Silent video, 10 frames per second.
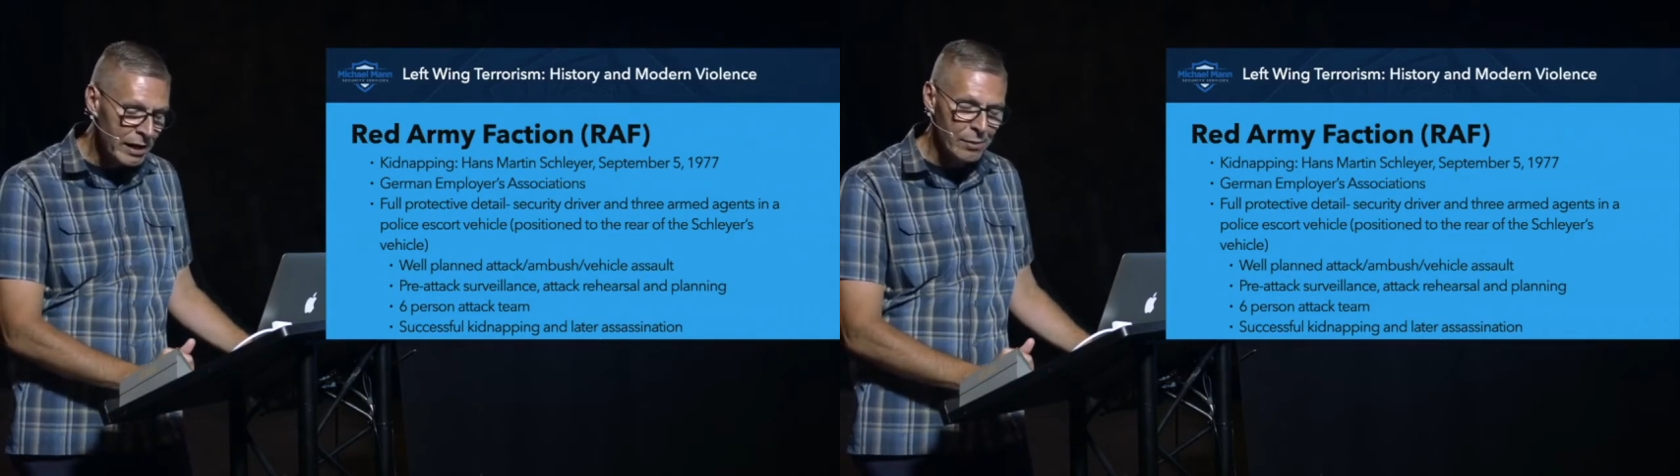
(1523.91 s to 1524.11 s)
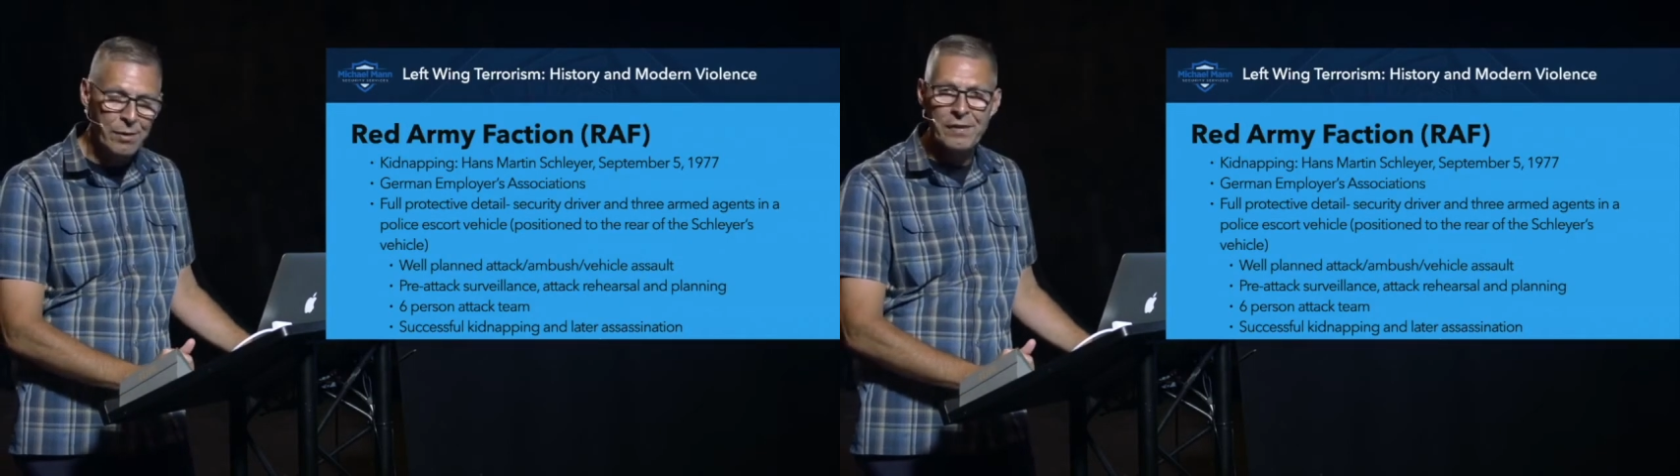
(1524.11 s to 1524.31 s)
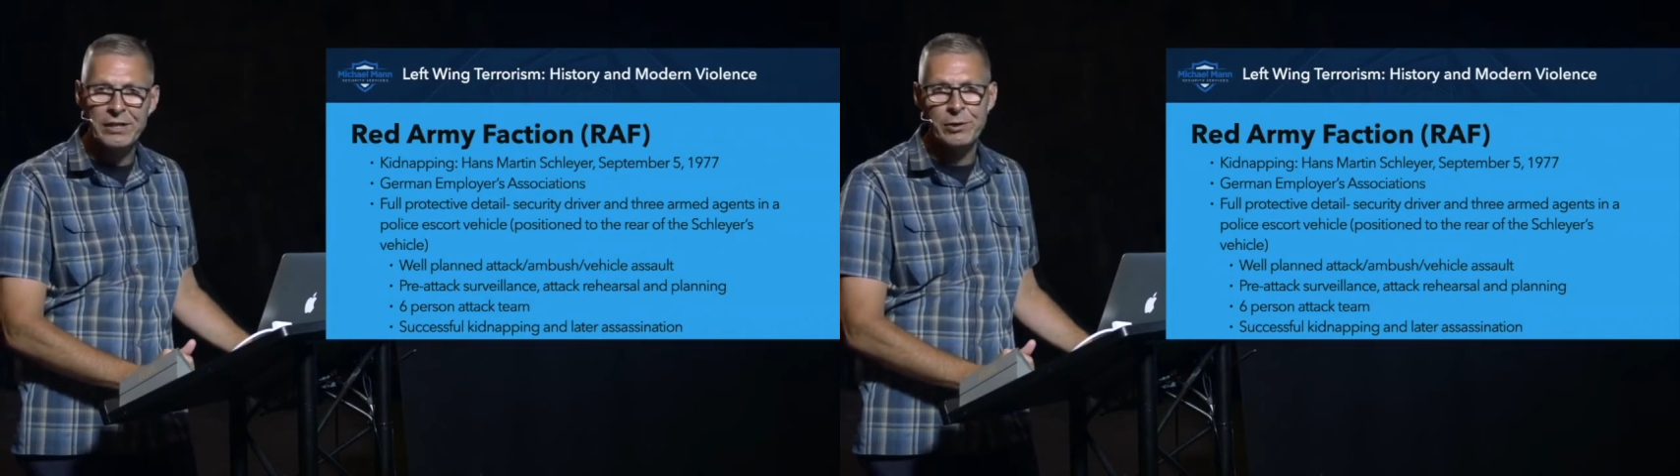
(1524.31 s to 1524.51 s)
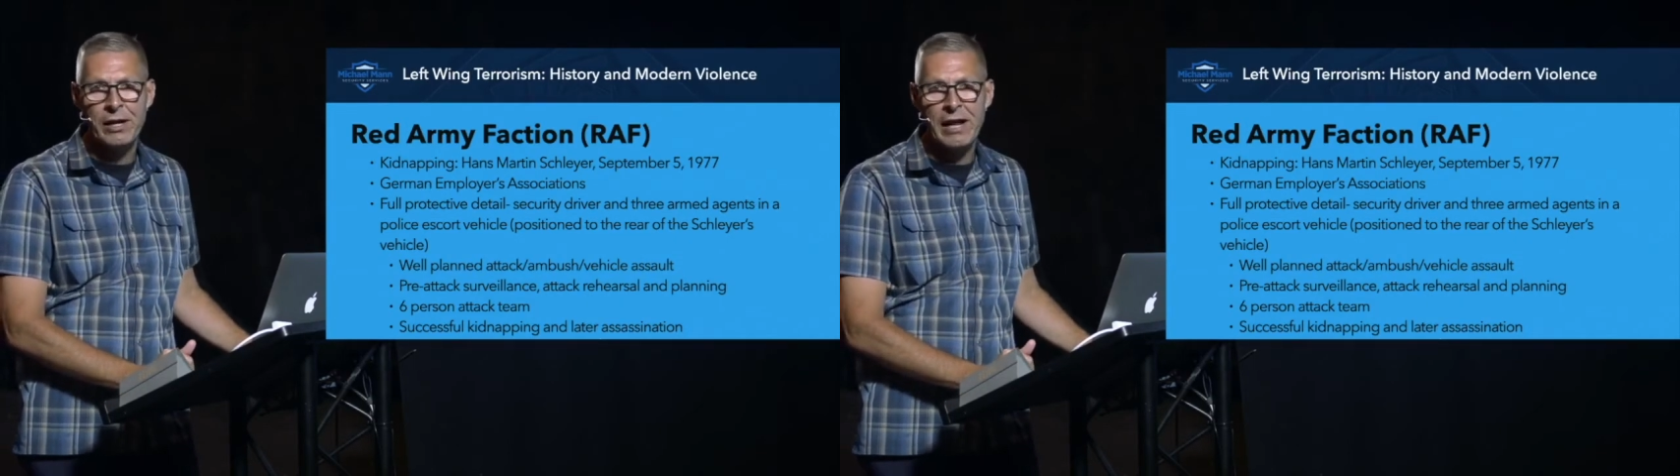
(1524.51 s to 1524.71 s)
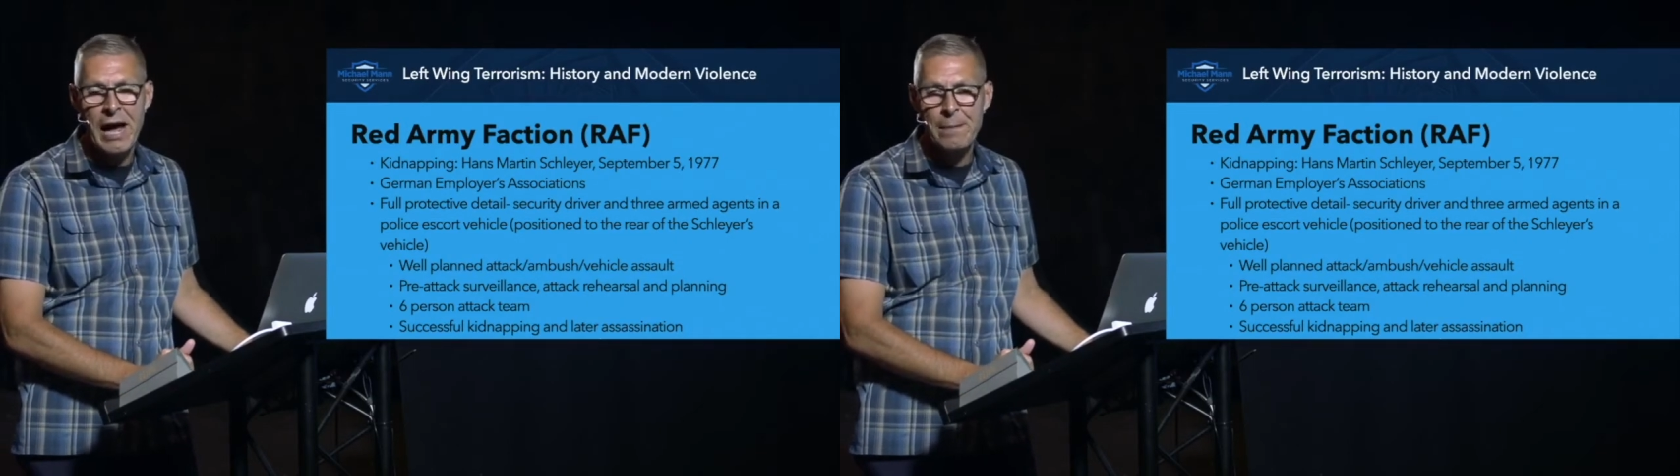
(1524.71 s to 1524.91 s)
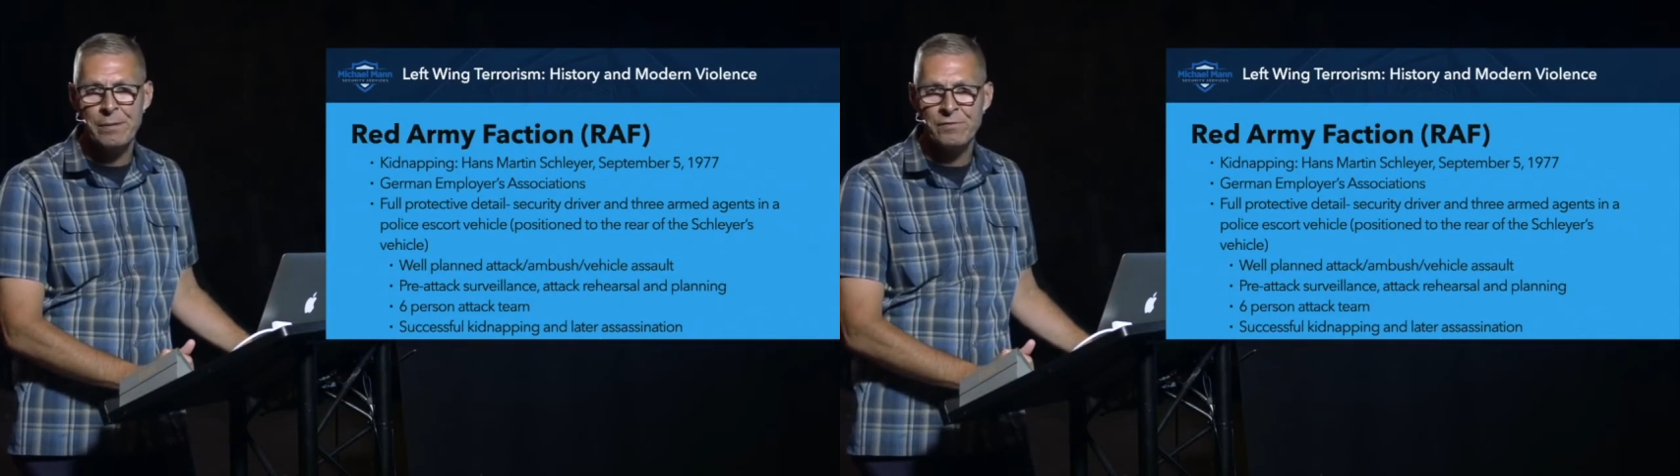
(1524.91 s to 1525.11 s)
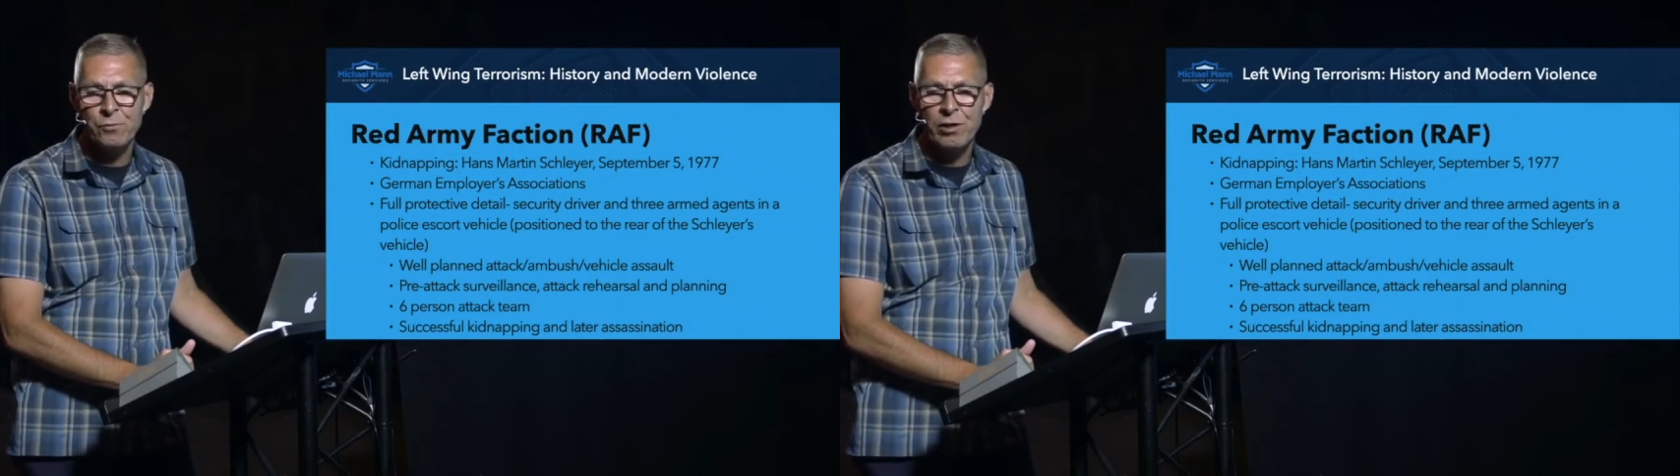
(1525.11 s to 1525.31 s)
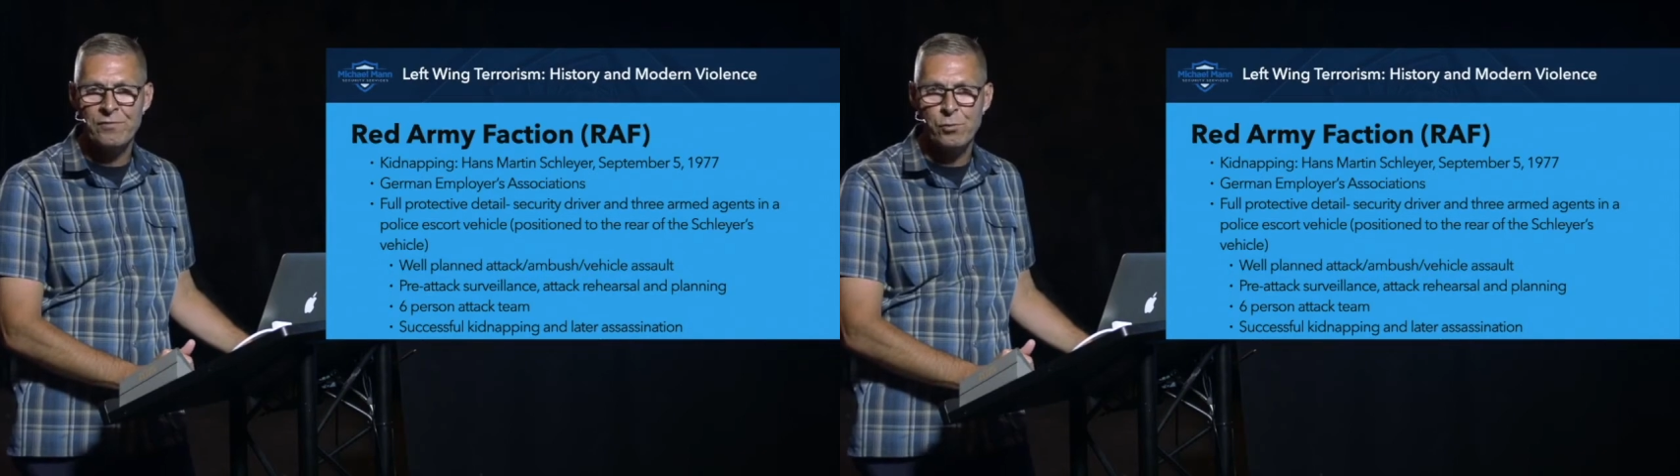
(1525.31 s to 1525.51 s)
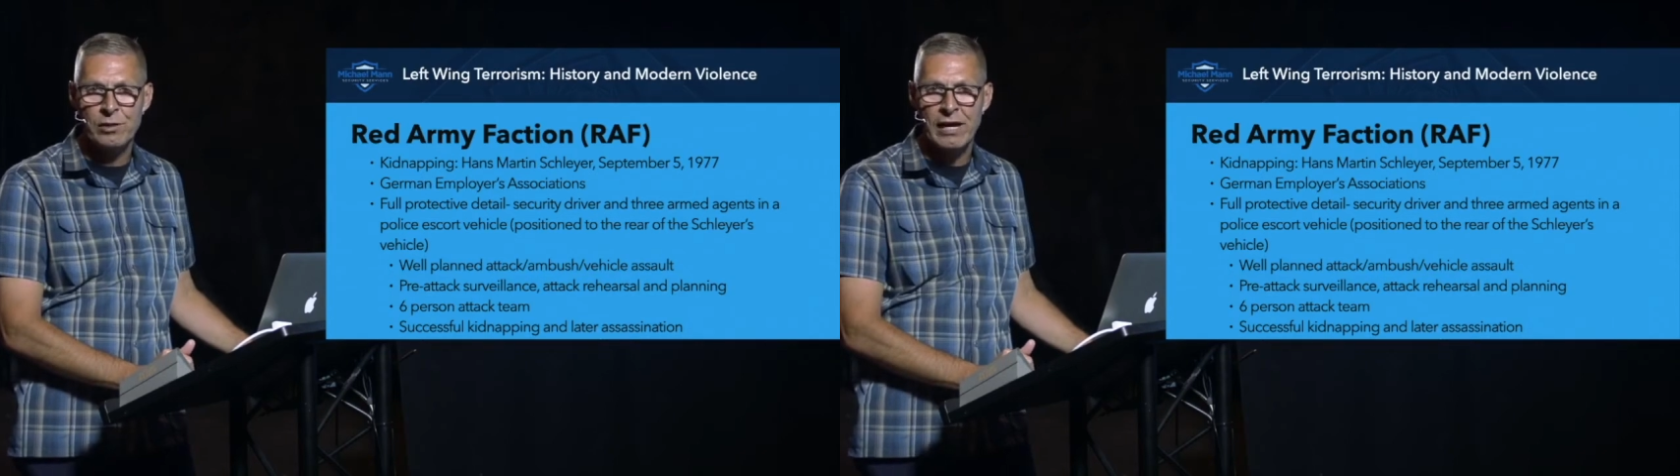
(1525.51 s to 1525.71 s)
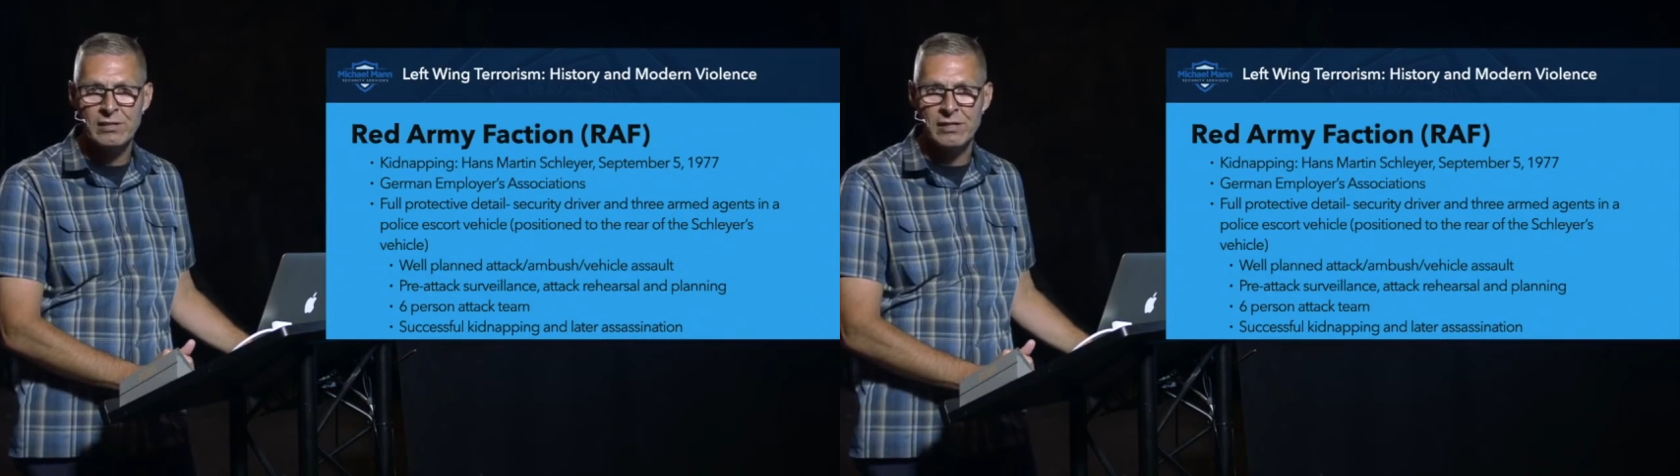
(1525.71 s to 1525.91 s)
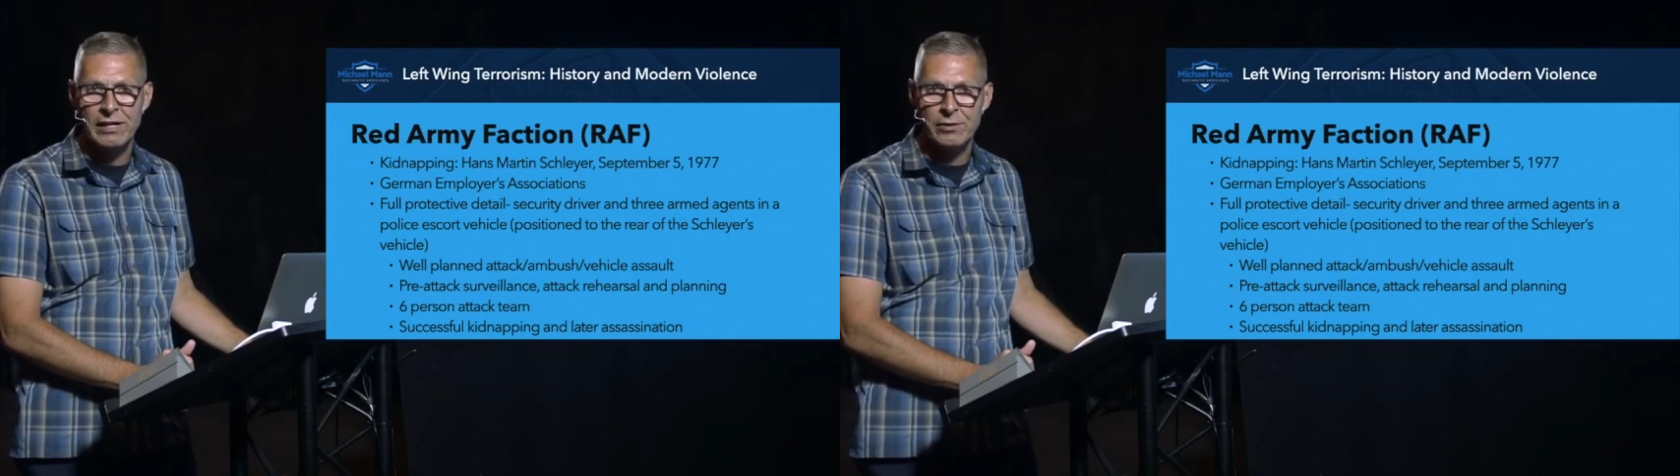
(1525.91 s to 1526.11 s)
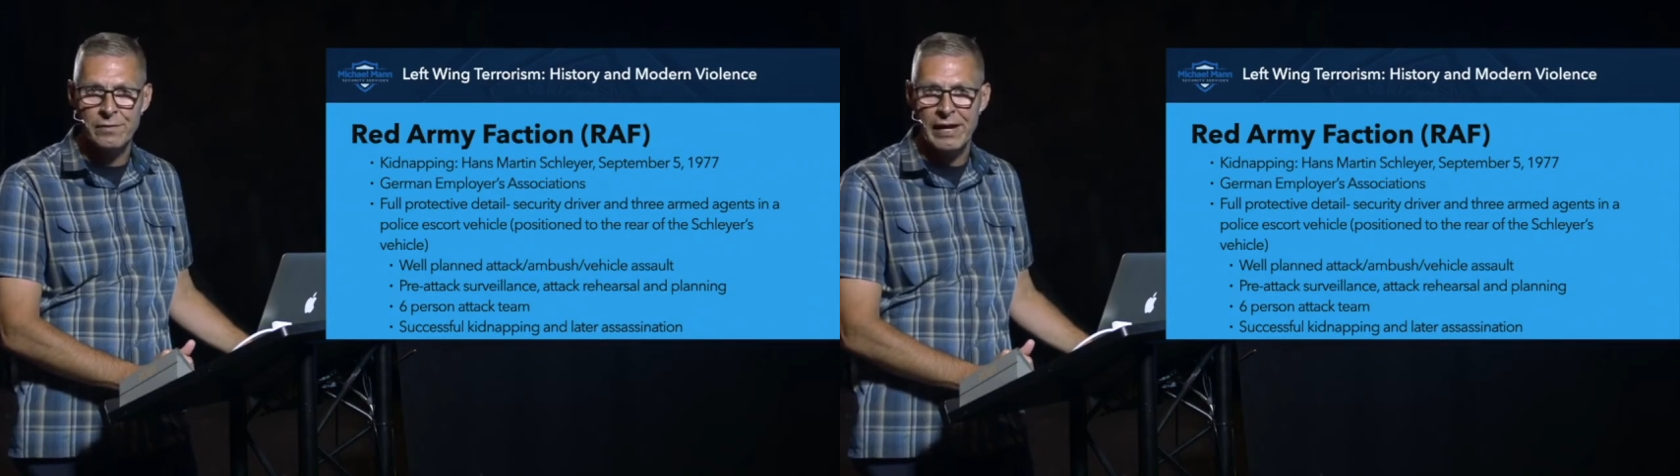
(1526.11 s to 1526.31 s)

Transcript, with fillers: And when they do not happen, forty-four days later,